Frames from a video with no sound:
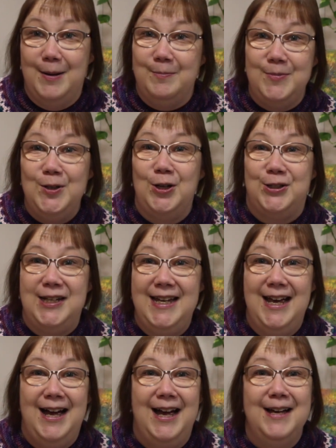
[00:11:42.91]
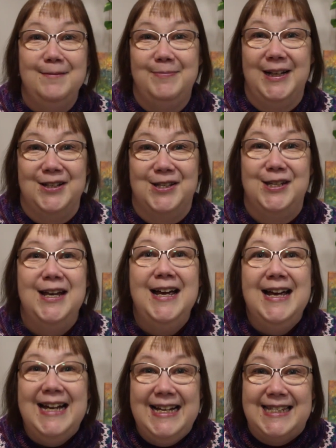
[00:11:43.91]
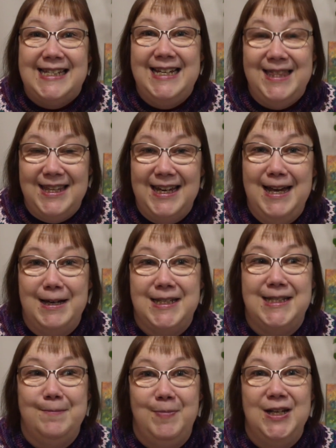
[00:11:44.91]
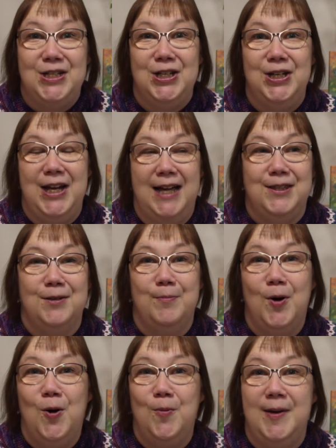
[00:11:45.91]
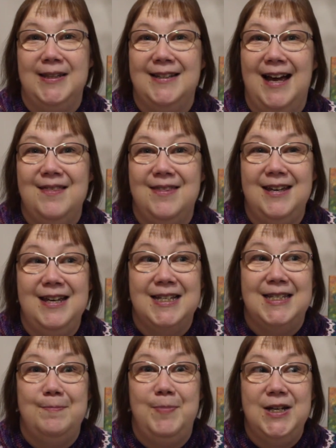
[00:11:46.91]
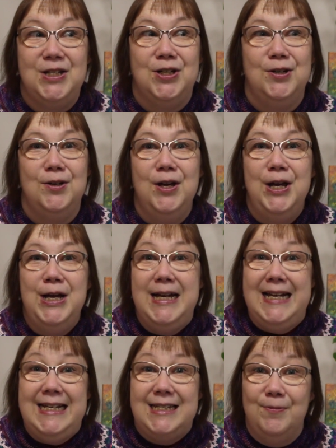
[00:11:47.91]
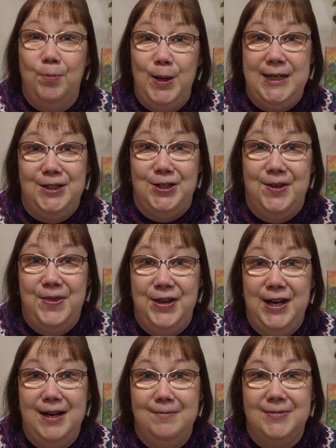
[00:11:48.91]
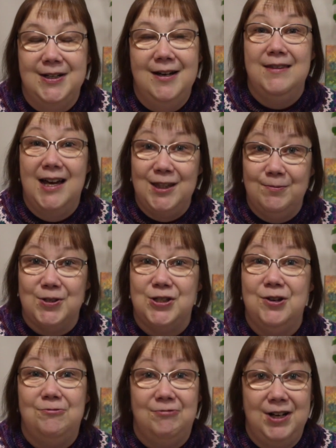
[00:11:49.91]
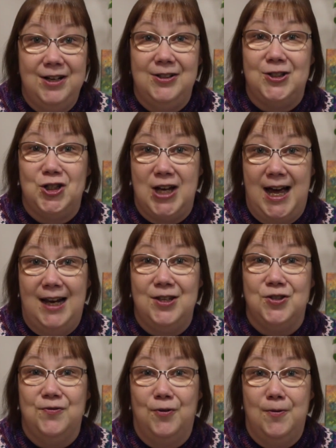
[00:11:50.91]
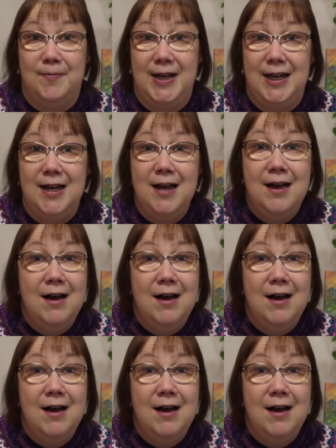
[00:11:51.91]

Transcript: not here, because it's in the exhibition at the moment, and the exhibition is winter-themed. That was a real challenge for me.